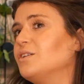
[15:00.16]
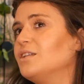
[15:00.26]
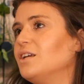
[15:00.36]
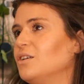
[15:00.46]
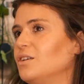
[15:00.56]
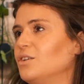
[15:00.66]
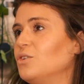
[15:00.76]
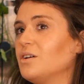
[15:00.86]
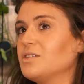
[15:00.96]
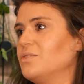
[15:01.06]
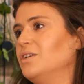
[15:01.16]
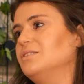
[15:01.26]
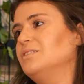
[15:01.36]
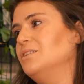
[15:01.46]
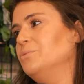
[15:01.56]
You guys are in
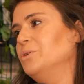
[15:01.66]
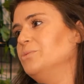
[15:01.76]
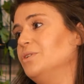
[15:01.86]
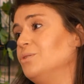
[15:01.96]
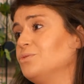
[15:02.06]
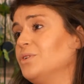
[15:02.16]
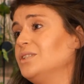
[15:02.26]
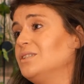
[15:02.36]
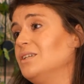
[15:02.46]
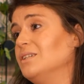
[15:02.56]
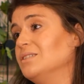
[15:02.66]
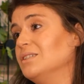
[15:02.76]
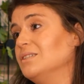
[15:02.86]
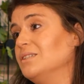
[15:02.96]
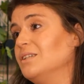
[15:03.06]
London at the moment. I was raised in London.